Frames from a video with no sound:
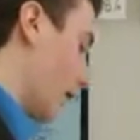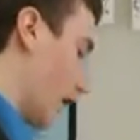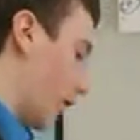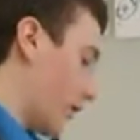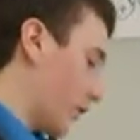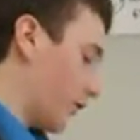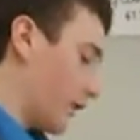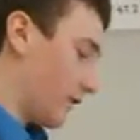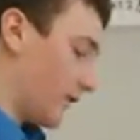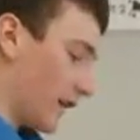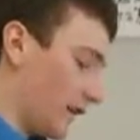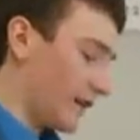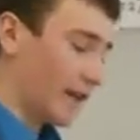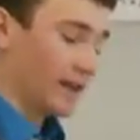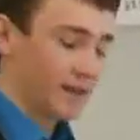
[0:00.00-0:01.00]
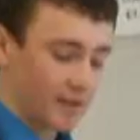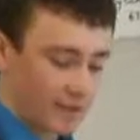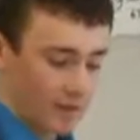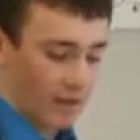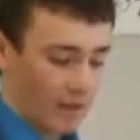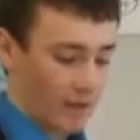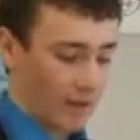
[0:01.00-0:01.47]
However, they neglect to
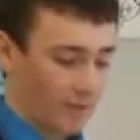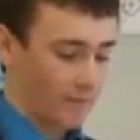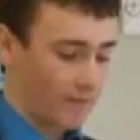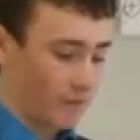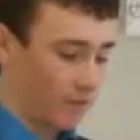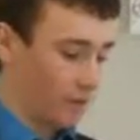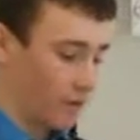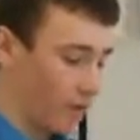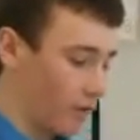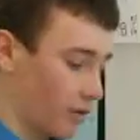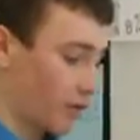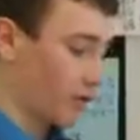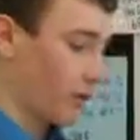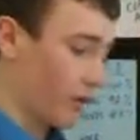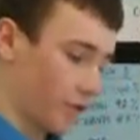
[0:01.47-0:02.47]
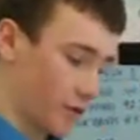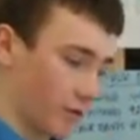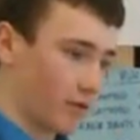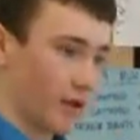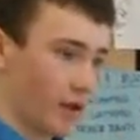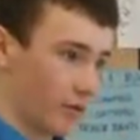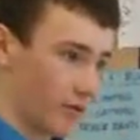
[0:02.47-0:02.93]
say that the UN also
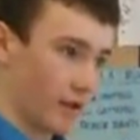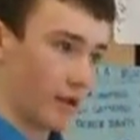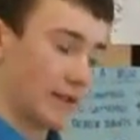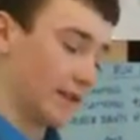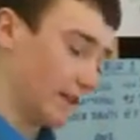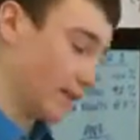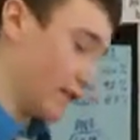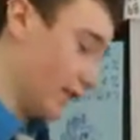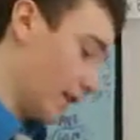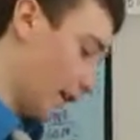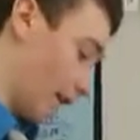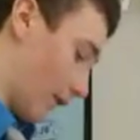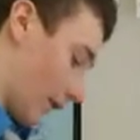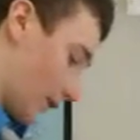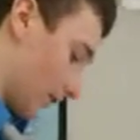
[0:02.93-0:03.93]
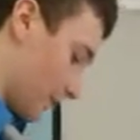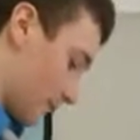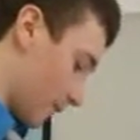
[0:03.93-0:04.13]
causes unnecessary death.